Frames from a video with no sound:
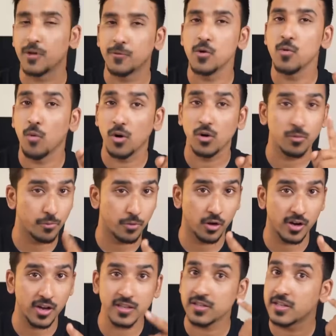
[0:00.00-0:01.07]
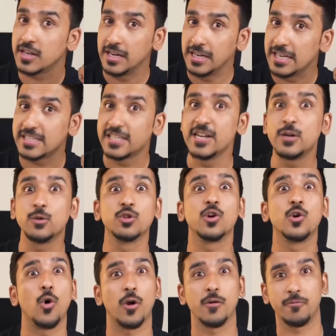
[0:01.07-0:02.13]
So if you want to progress, listen to
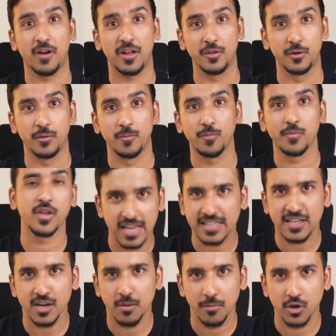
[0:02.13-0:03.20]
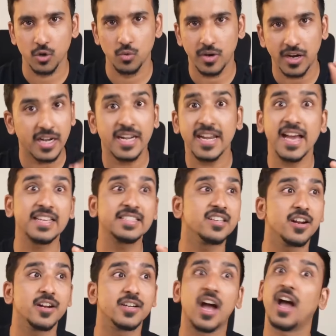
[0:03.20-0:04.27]
the godfather. Lesson number two, India is
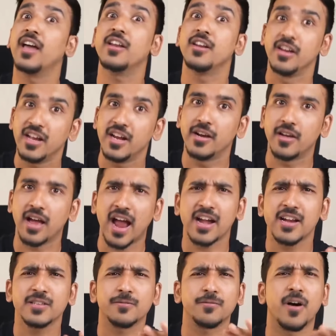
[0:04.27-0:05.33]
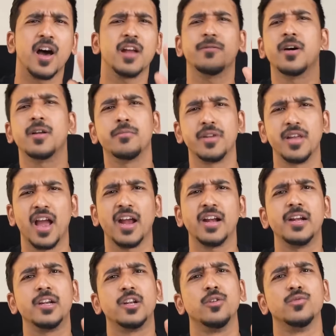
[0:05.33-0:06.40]
in a dire need and is far, far
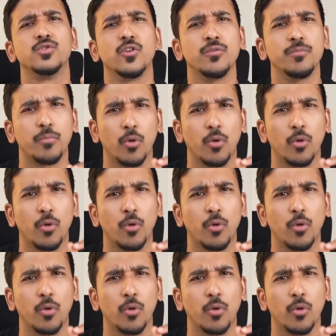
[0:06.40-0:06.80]
behind in terms